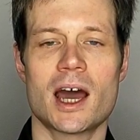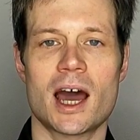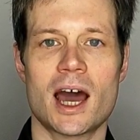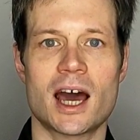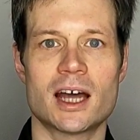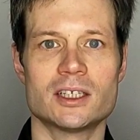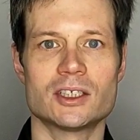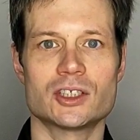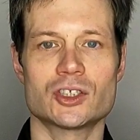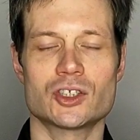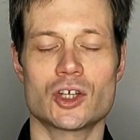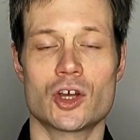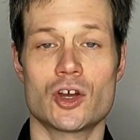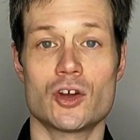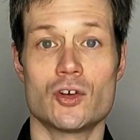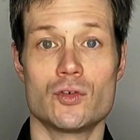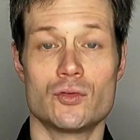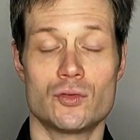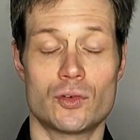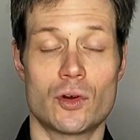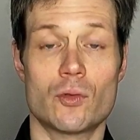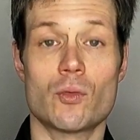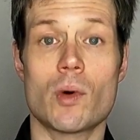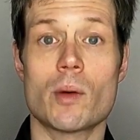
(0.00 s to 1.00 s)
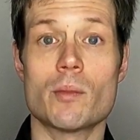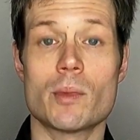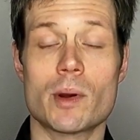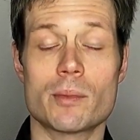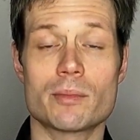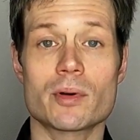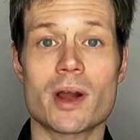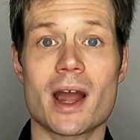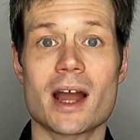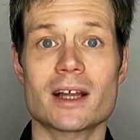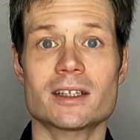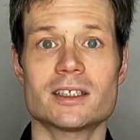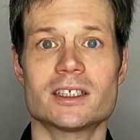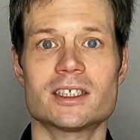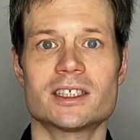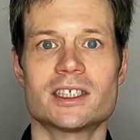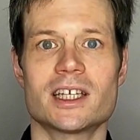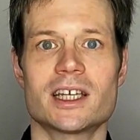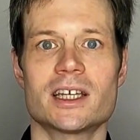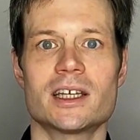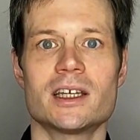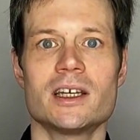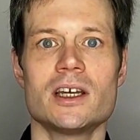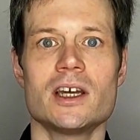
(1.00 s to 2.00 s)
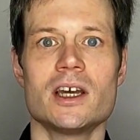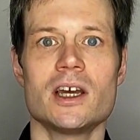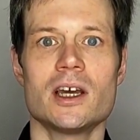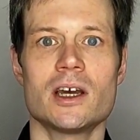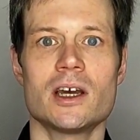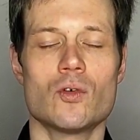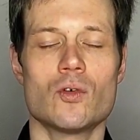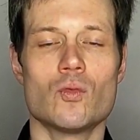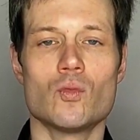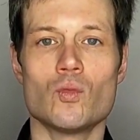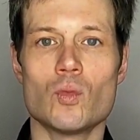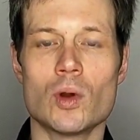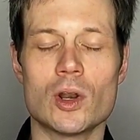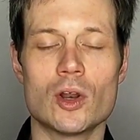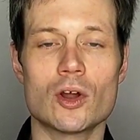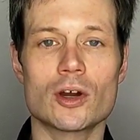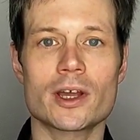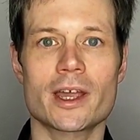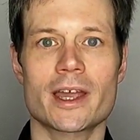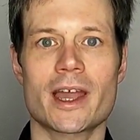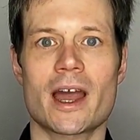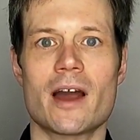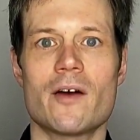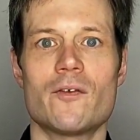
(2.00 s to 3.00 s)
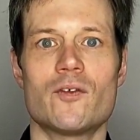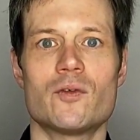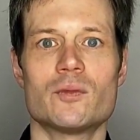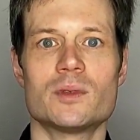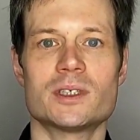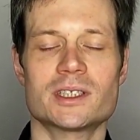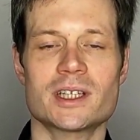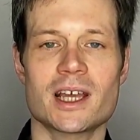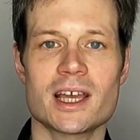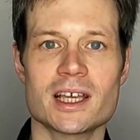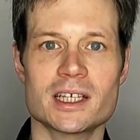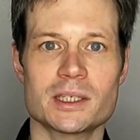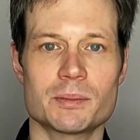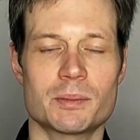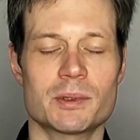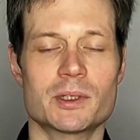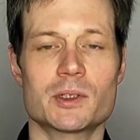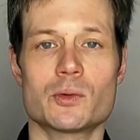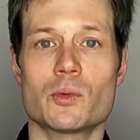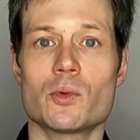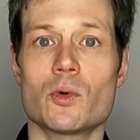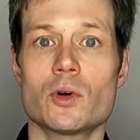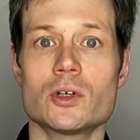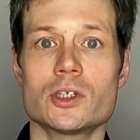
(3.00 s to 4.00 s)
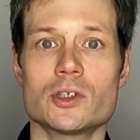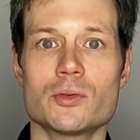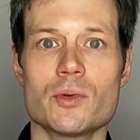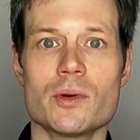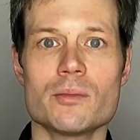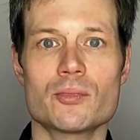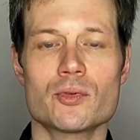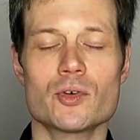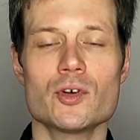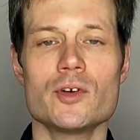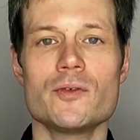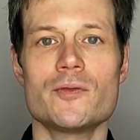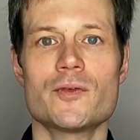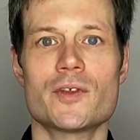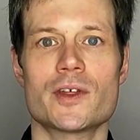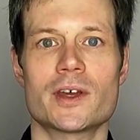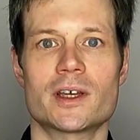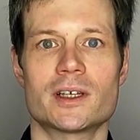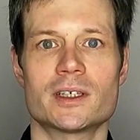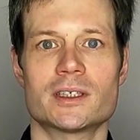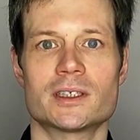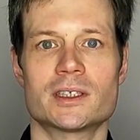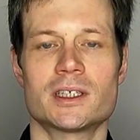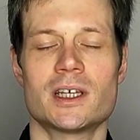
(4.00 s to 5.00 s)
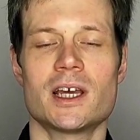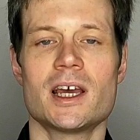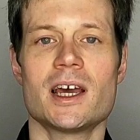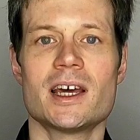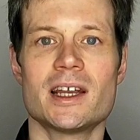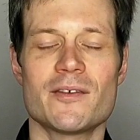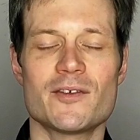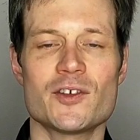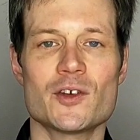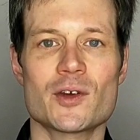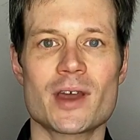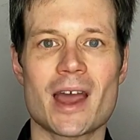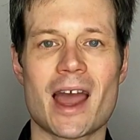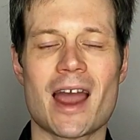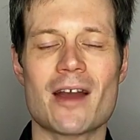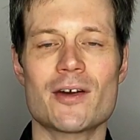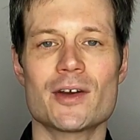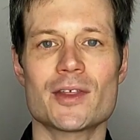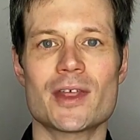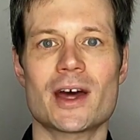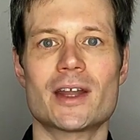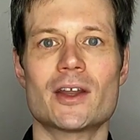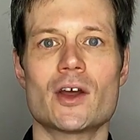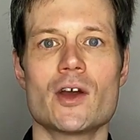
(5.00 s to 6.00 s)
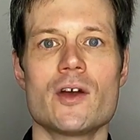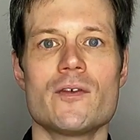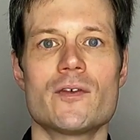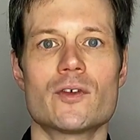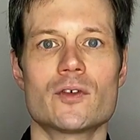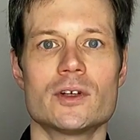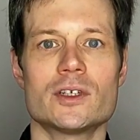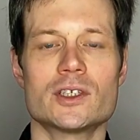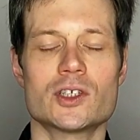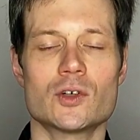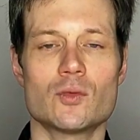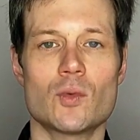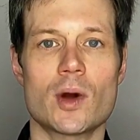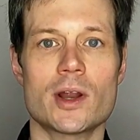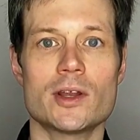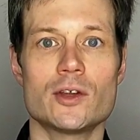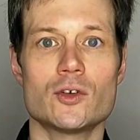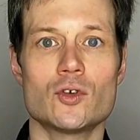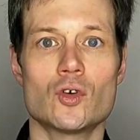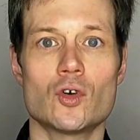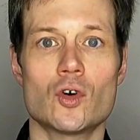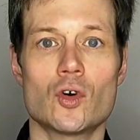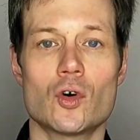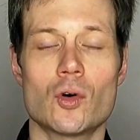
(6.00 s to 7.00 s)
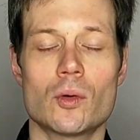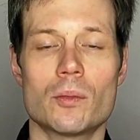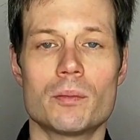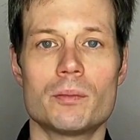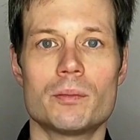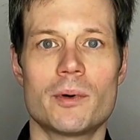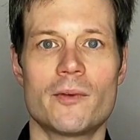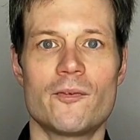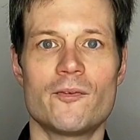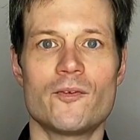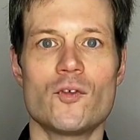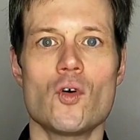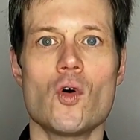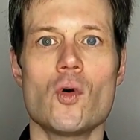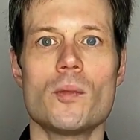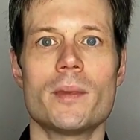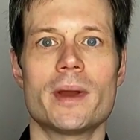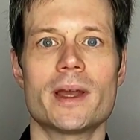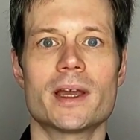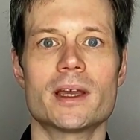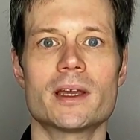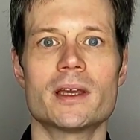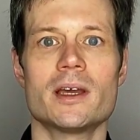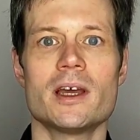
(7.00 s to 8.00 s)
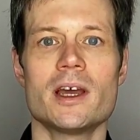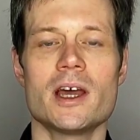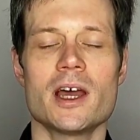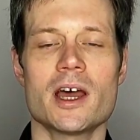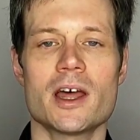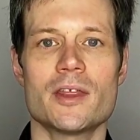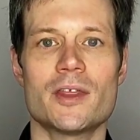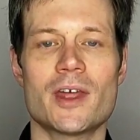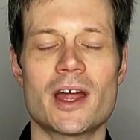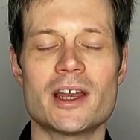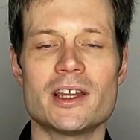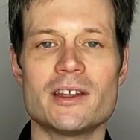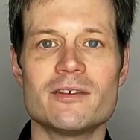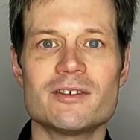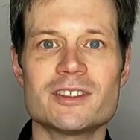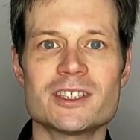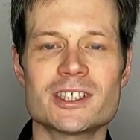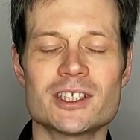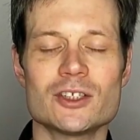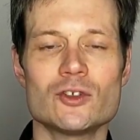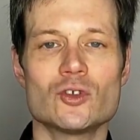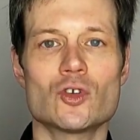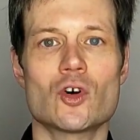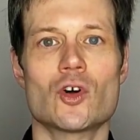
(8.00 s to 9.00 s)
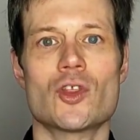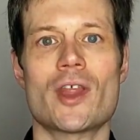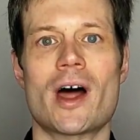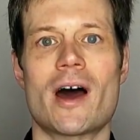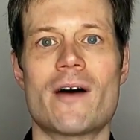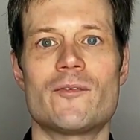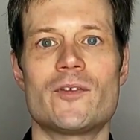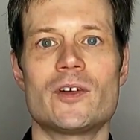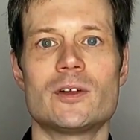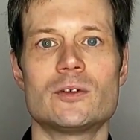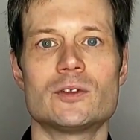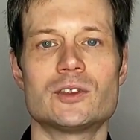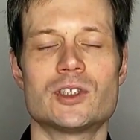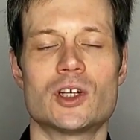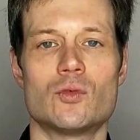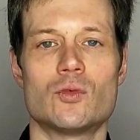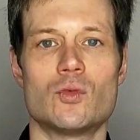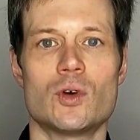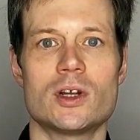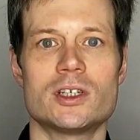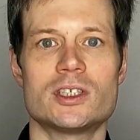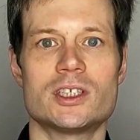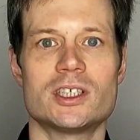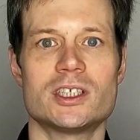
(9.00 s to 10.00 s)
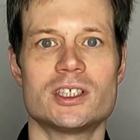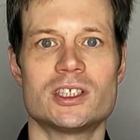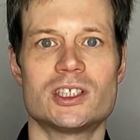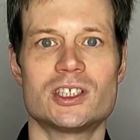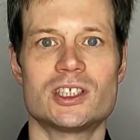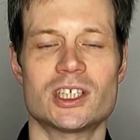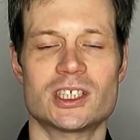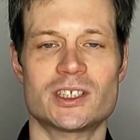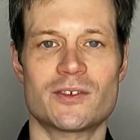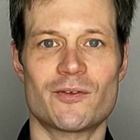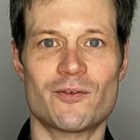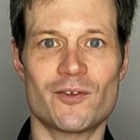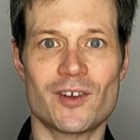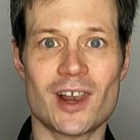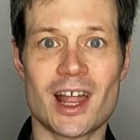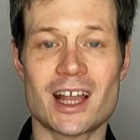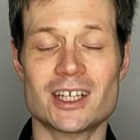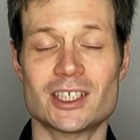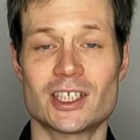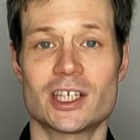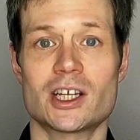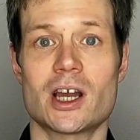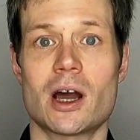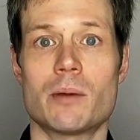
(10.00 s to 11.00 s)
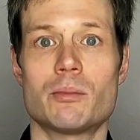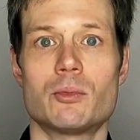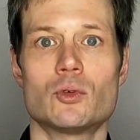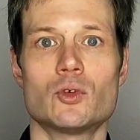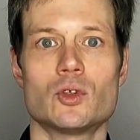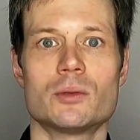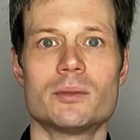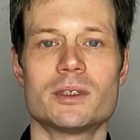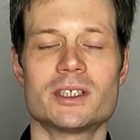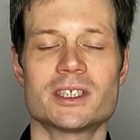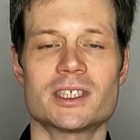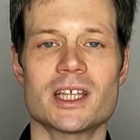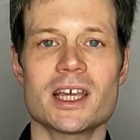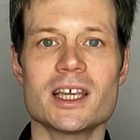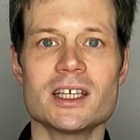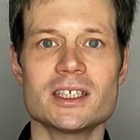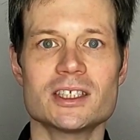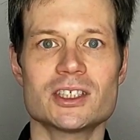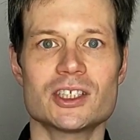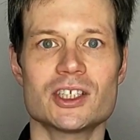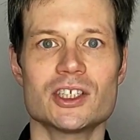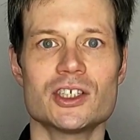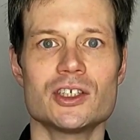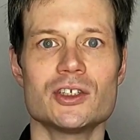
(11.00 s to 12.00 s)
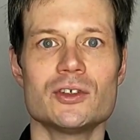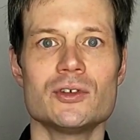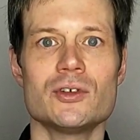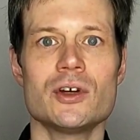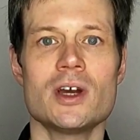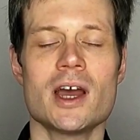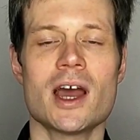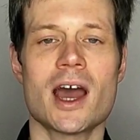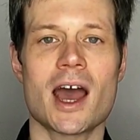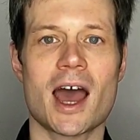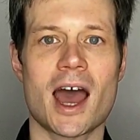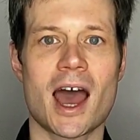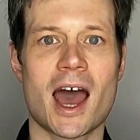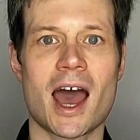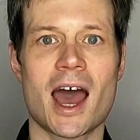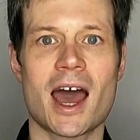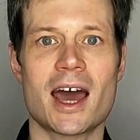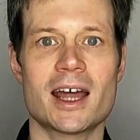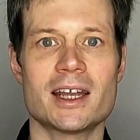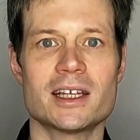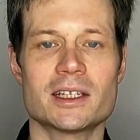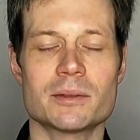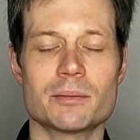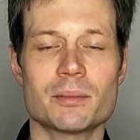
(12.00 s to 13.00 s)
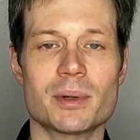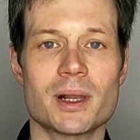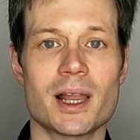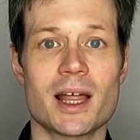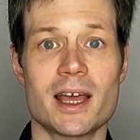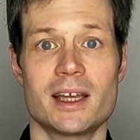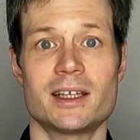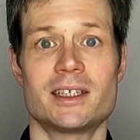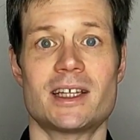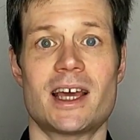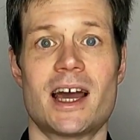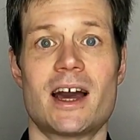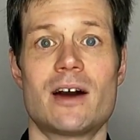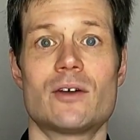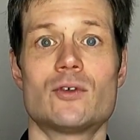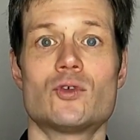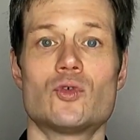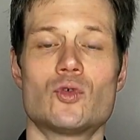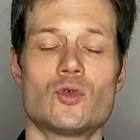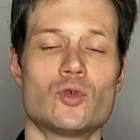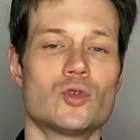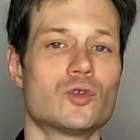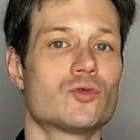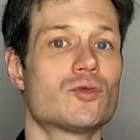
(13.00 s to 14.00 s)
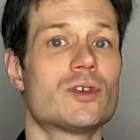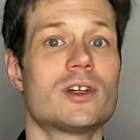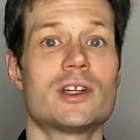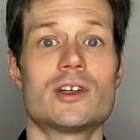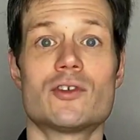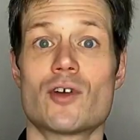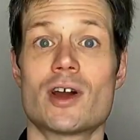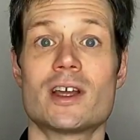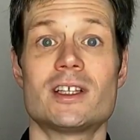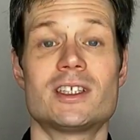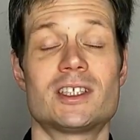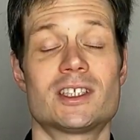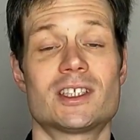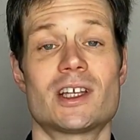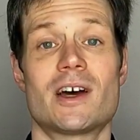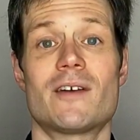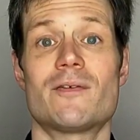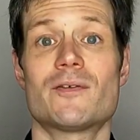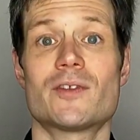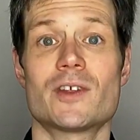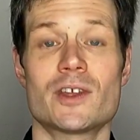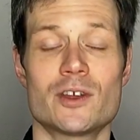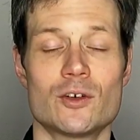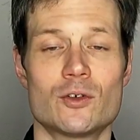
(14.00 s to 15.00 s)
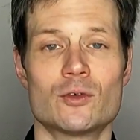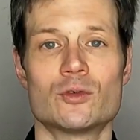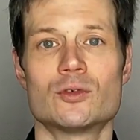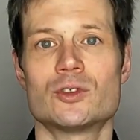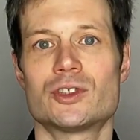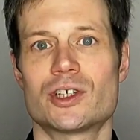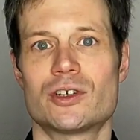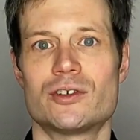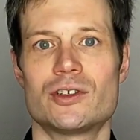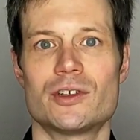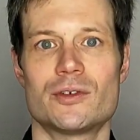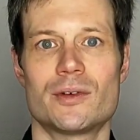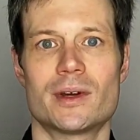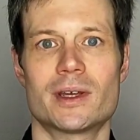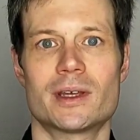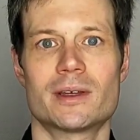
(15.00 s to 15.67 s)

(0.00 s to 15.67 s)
And so, when we're practicing, we're looking out for mistakes because we want to improve things. If you carry that over into when you're performing, then you've still got that filter which is just flashing up all the mistakes to you and playing down all the really great stuff that you're also doing.